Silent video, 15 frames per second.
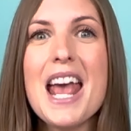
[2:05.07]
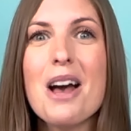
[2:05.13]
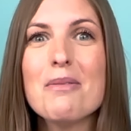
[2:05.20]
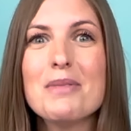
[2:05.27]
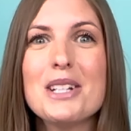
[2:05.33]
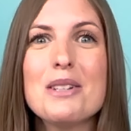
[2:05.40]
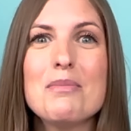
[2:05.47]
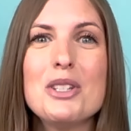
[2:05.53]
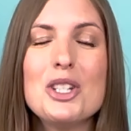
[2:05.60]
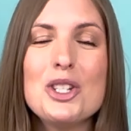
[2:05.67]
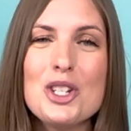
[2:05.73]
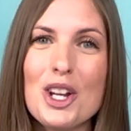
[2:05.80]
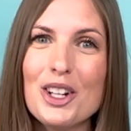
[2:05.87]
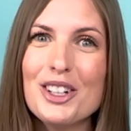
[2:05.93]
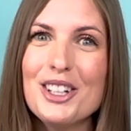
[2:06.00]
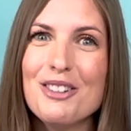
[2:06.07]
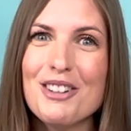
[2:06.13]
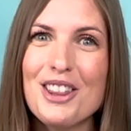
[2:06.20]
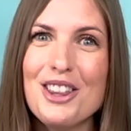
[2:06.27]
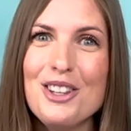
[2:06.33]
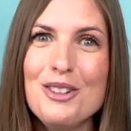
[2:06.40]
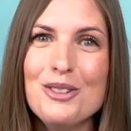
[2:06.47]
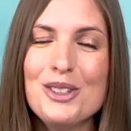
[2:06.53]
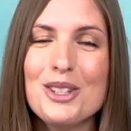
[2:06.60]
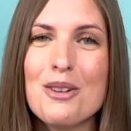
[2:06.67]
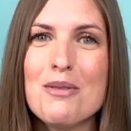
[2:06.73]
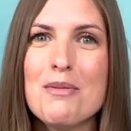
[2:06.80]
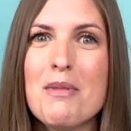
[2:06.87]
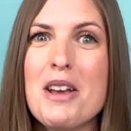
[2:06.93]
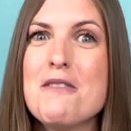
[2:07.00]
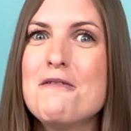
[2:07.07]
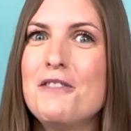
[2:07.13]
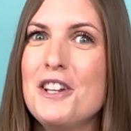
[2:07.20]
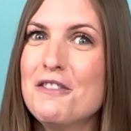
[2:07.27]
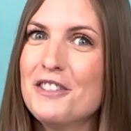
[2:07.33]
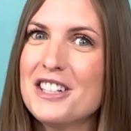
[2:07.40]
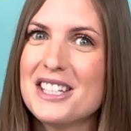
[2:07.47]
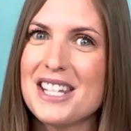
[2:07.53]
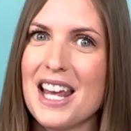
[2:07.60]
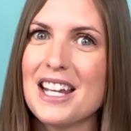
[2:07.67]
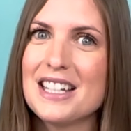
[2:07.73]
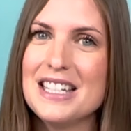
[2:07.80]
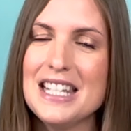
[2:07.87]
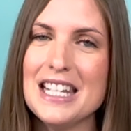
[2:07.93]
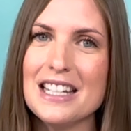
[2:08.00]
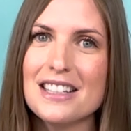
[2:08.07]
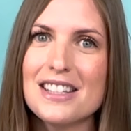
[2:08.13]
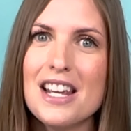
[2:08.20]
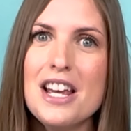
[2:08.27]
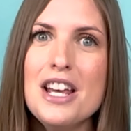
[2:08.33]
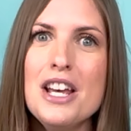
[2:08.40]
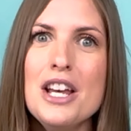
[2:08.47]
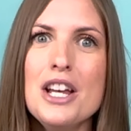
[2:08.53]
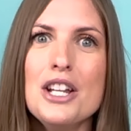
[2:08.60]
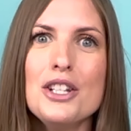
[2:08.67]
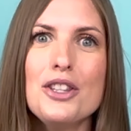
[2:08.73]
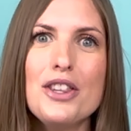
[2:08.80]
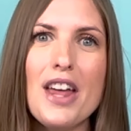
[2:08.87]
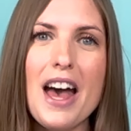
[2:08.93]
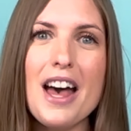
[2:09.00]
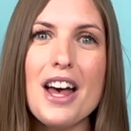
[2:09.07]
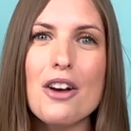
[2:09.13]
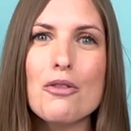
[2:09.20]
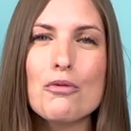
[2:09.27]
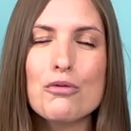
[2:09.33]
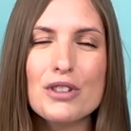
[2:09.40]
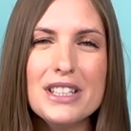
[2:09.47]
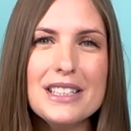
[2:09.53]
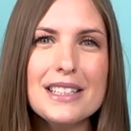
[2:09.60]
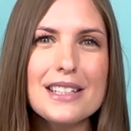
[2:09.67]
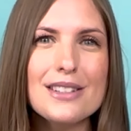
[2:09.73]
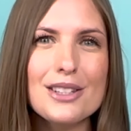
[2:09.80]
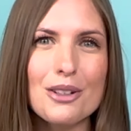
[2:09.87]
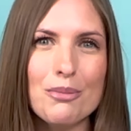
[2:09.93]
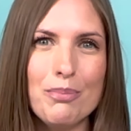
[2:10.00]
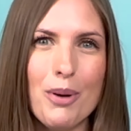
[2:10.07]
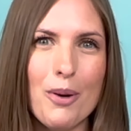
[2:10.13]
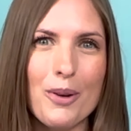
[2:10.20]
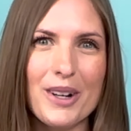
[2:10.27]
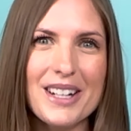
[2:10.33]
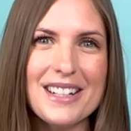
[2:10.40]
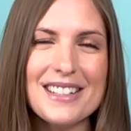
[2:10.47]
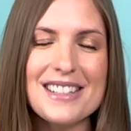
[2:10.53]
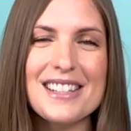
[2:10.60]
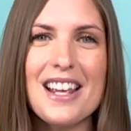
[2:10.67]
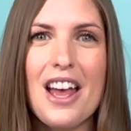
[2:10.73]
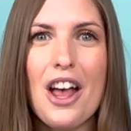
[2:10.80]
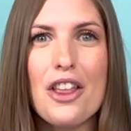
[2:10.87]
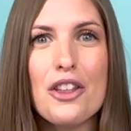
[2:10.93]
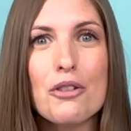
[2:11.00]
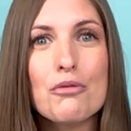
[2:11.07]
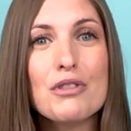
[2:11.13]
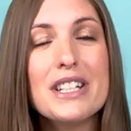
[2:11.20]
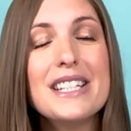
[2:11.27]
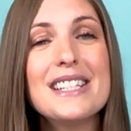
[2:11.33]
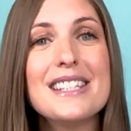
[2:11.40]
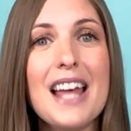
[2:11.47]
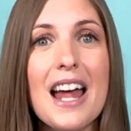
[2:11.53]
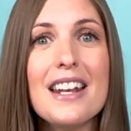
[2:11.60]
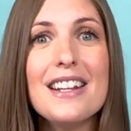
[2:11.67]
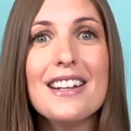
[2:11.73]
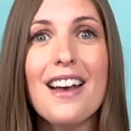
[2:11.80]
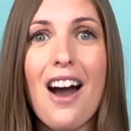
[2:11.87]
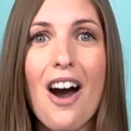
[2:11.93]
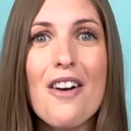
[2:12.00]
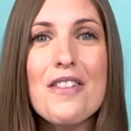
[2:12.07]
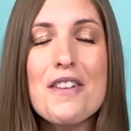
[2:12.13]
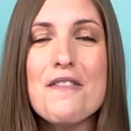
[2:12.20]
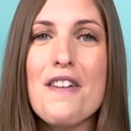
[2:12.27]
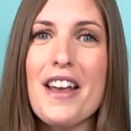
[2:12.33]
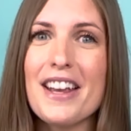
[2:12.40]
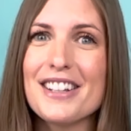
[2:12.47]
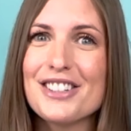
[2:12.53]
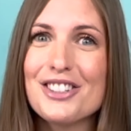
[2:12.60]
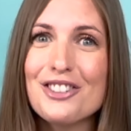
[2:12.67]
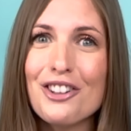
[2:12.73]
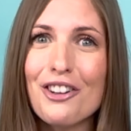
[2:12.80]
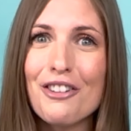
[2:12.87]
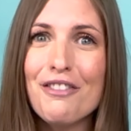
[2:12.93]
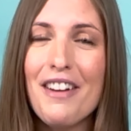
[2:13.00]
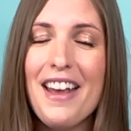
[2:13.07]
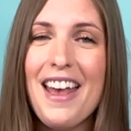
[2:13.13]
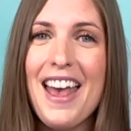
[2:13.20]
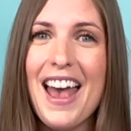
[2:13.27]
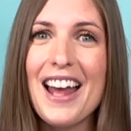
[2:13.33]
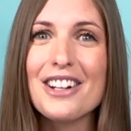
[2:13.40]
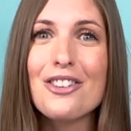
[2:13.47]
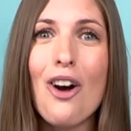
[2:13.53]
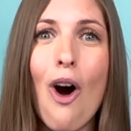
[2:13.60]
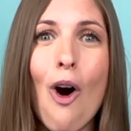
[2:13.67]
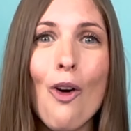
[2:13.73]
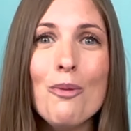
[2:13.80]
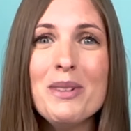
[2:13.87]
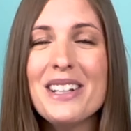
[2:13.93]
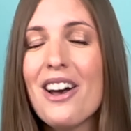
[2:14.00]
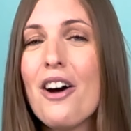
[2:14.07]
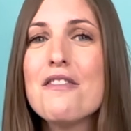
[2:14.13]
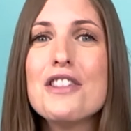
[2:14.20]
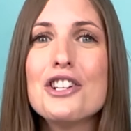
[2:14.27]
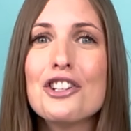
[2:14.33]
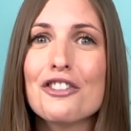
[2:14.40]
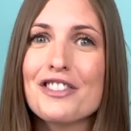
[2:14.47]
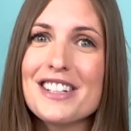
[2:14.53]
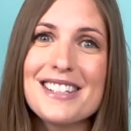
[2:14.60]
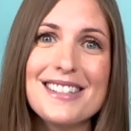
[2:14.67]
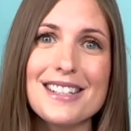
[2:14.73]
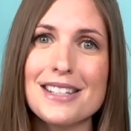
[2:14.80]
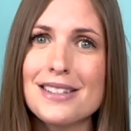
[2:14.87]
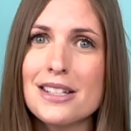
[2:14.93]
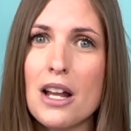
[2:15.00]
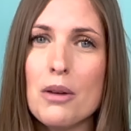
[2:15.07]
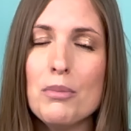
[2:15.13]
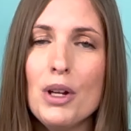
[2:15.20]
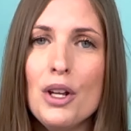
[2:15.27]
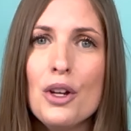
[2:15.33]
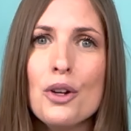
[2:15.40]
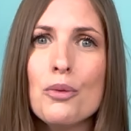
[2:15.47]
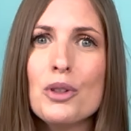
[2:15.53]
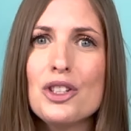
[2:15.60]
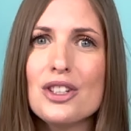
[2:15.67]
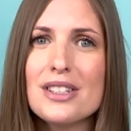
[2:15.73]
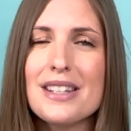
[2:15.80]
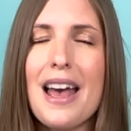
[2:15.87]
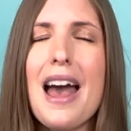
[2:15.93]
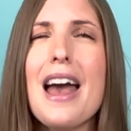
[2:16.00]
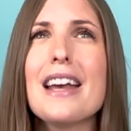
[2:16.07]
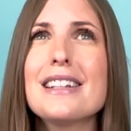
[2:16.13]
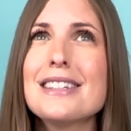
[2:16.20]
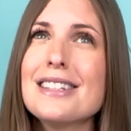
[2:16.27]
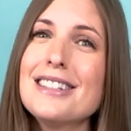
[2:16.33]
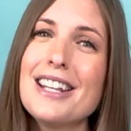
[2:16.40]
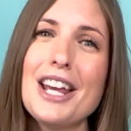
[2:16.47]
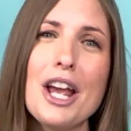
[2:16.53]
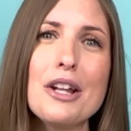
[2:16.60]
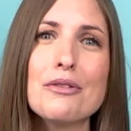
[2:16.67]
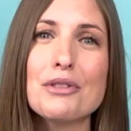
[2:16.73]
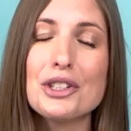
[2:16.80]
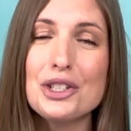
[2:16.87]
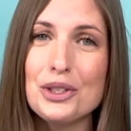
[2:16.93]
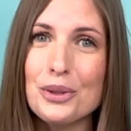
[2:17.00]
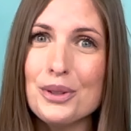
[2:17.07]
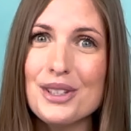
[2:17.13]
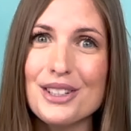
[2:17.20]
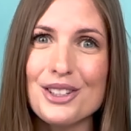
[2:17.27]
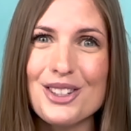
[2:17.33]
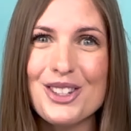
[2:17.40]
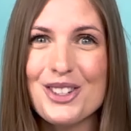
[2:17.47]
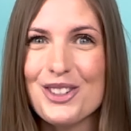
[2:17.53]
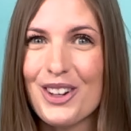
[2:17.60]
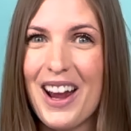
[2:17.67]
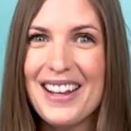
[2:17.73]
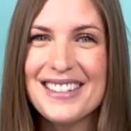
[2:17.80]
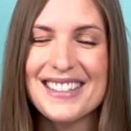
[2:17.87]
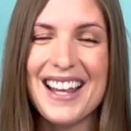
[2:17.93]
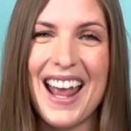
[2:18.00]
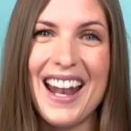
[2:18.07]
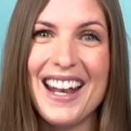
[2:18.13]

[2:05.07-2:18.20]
I'm going to be sharing with you some of my favorite techniques that really supports the resetting of the vagus nerve and calming of the nervous system, which is excellent in reducing stress and